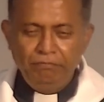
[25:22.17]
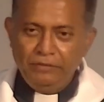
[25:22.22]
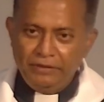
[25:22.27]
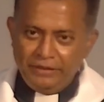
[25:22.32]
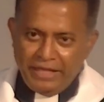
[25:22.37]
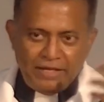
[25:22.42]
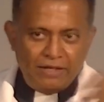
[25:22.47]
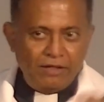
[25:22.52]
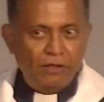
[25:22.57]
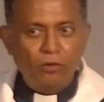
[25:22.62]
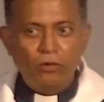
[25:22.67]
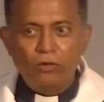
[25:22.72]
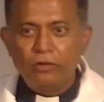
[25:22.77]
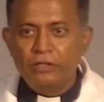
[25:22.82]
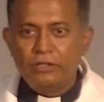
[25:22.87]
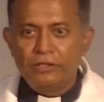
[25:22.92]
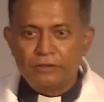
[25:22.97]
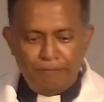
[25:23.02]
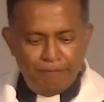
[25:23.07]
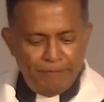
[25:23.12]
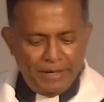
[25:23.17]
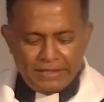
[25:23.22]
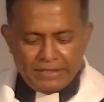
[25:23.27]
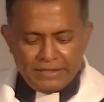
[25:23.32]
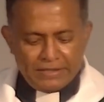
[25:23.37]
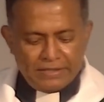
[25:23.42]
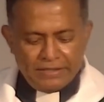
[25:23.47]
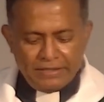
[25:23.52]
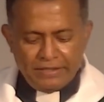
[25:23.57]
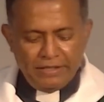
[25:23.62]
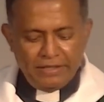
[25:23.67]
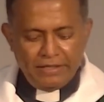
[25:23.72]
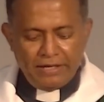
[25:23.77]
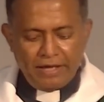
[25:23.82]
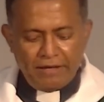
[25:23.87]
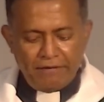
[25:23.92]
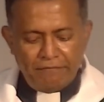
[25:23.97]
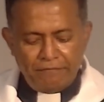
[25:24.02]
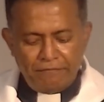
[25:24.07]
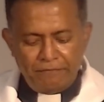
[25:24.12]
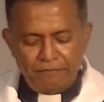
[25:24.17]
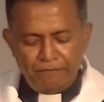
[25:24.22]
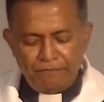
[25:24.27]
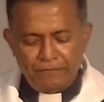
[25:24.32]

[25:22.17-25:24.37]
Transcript: That alone matters in life.